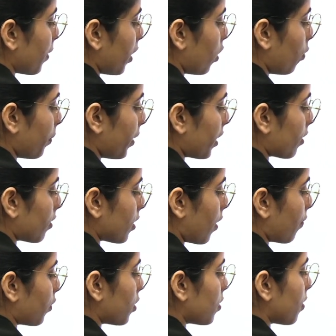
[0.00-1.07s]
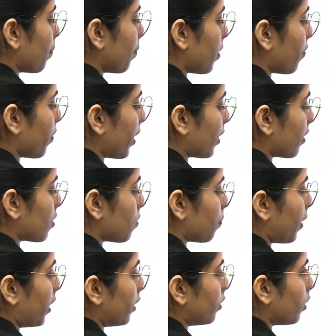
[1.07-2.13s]
picometers after simplifying
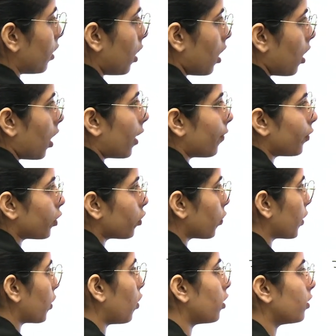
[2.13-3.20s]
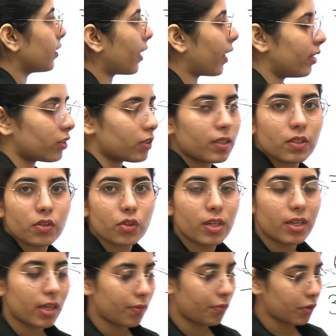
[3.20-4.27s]
this part, after doing all the
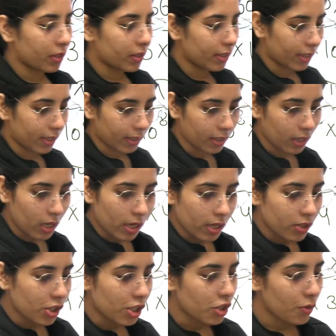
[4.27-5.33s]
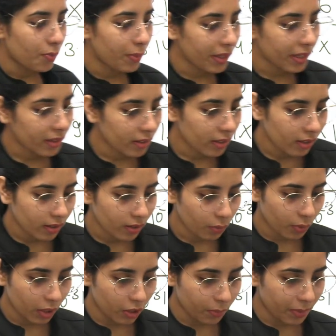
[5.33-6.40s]
calculation and everything. Jashanpreet,
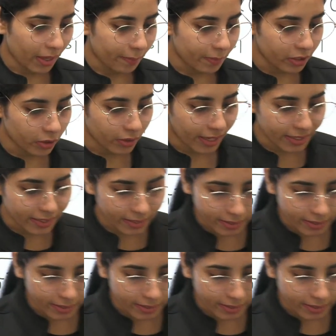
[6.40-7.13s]
will you be able to get